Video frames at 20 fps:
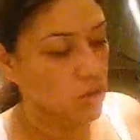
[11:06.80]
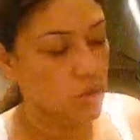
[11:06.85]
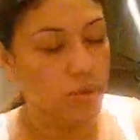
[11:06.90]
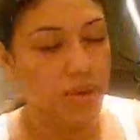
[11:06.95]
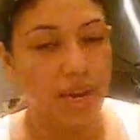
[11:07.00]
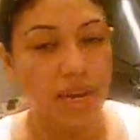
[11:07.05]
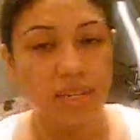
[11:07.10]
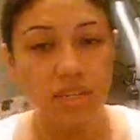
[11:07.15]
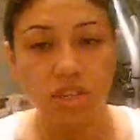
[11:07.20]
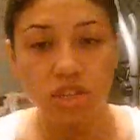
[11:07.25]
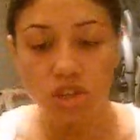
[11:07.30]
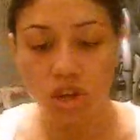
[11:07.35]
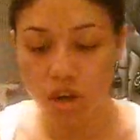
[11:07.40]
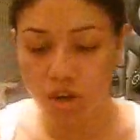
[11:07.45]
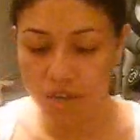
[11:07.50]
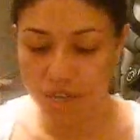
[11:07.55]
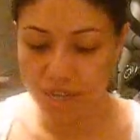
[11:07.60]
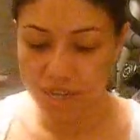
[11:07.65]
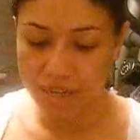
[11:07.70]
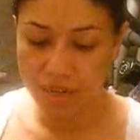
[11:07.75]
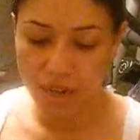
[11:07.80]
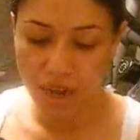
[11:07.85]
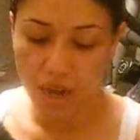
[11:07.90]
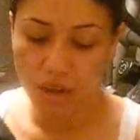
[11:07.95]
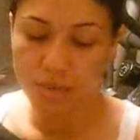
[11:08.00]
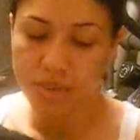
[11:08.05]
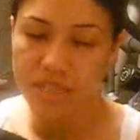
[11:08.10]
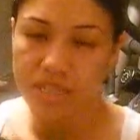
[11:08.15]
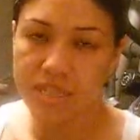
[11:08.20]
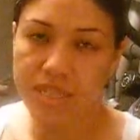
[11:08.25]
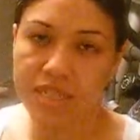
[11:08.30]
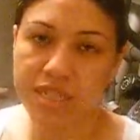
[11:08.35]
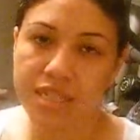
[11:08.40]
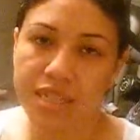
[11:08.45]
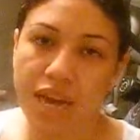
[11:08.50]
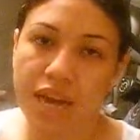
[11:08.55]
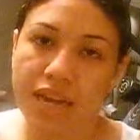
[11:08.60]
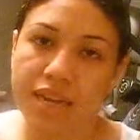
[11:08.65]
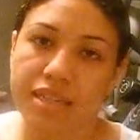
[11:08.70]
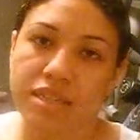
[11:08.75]
So when I started, I was in a
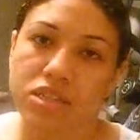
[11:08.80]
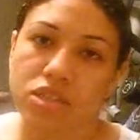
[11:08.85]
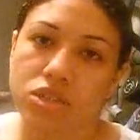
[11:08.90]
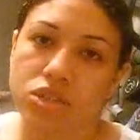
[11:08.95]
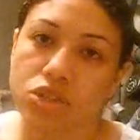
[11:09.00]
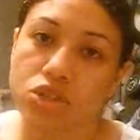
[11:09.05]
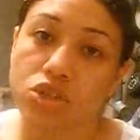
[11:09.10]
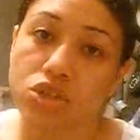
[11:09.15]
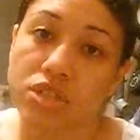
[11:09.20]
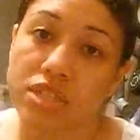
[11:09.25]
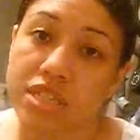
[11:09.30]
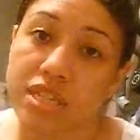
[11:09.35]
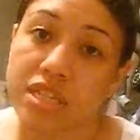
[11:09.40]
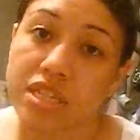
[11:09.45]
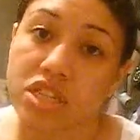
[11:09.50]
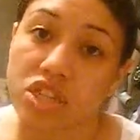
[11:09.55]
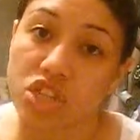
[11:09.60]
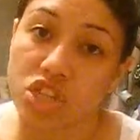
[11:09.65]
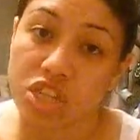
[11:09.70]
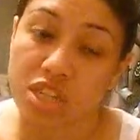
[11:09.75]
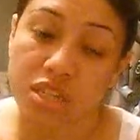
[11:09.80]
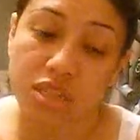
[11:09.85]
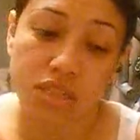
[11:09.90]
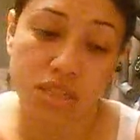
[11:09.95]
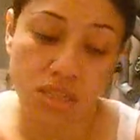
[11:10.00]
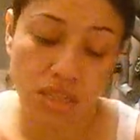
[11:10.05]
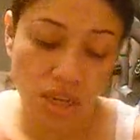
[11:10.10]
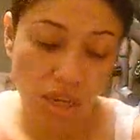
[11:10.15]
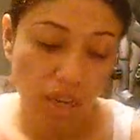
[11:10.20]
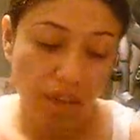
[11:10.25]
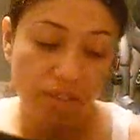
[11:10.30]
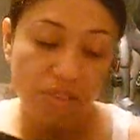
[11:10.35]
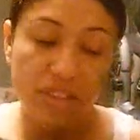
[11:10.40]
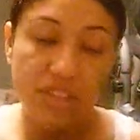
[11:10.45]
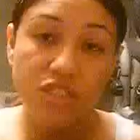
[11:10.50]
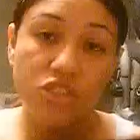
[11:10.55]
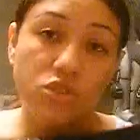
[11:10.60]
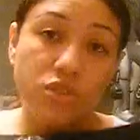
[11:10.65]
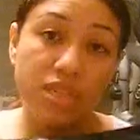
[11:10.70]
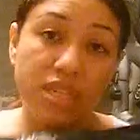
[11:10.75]
size 13 jeans.
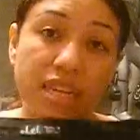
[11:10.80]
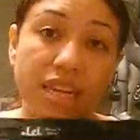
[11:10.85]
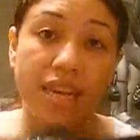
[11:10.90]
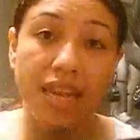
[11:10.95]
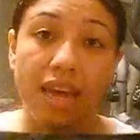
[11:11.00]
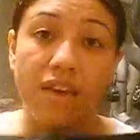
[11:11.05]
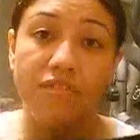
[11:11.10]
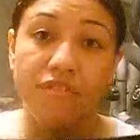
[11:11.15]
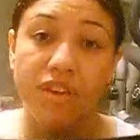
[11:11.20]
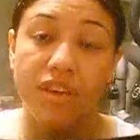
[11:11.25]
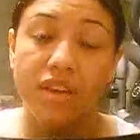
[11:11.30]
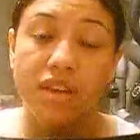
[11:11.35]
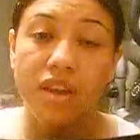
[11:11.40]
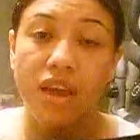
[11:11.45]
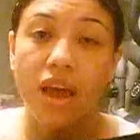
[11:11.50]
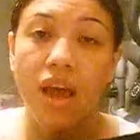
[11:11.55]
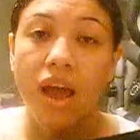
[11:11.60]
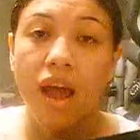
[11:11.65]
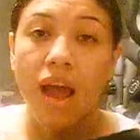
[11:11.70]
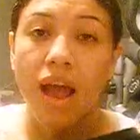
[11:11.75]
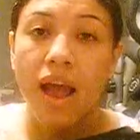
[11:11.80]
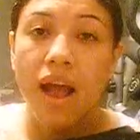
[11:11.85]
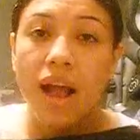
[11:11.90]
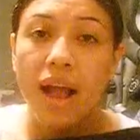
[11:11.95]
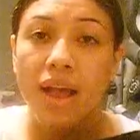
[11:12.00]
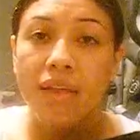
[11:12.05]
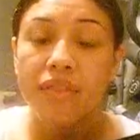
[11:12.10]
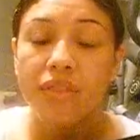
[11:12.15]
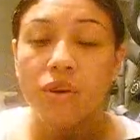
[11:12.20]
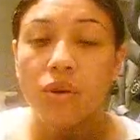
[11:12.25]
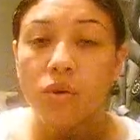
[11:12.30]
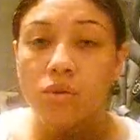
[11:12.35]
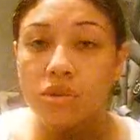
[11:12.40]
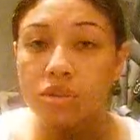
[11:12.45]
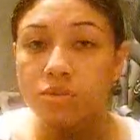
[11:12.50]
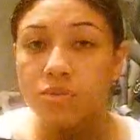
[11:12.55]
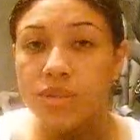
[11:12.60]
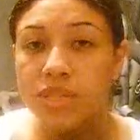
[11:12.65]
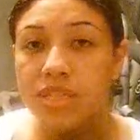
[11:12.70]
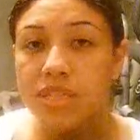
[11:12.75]
These are an 11. And the
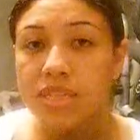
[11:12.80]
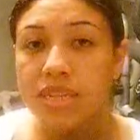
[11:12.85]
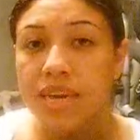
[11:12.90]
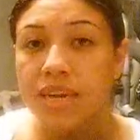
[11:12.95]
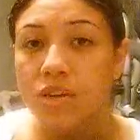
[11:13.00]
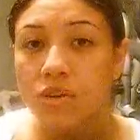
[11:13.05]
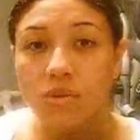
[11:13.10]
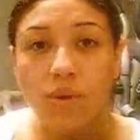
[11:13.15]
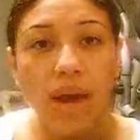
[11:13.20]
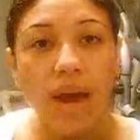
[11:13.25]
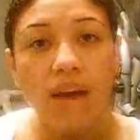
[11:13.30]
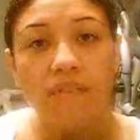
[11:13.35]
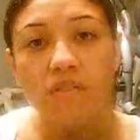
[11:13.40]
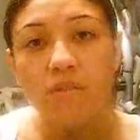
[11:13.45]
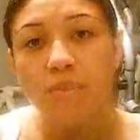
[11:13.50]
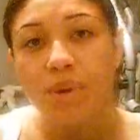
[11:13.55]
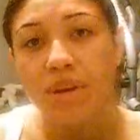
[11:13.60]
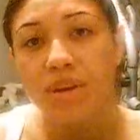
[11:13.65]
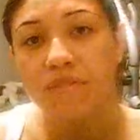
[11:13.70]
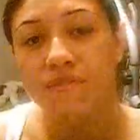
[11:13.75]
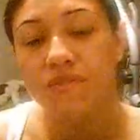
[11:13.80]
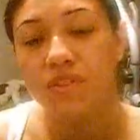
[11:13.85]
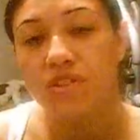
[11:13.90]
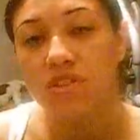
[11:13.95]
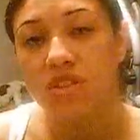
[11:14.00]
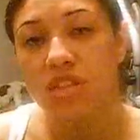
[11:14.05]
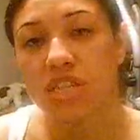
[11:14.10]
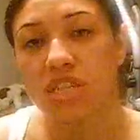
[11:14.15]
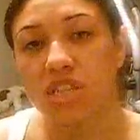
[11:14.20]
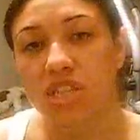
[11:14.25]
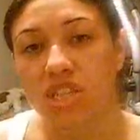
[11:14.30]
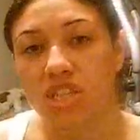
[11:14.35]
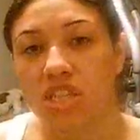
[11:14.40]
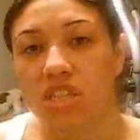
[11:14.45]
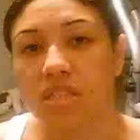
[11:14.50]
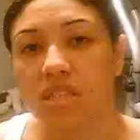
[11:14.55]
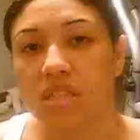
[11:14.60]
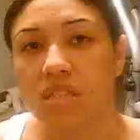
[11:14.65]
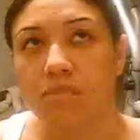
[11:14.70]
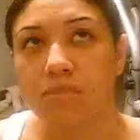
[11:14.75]
only reason I don't have a pair of 13
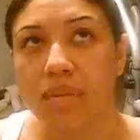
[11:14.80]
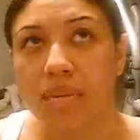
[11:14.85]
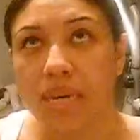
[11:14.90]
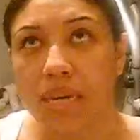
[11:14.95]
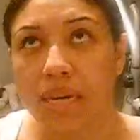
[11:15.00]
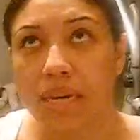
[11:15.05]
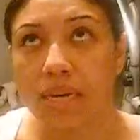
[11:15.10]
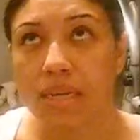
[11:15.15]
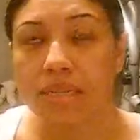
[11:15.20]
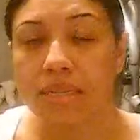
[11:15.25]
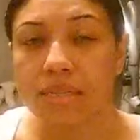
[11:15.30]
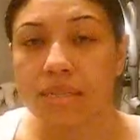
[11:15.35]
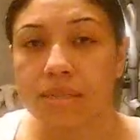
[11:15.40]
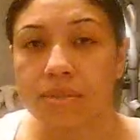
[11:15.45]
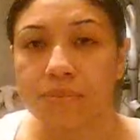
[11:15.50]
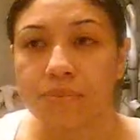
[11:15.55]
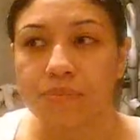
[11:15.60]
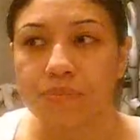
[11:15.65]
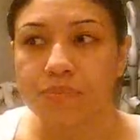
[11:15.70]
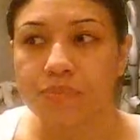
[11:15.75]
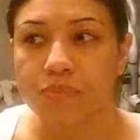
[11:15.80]
jeans is because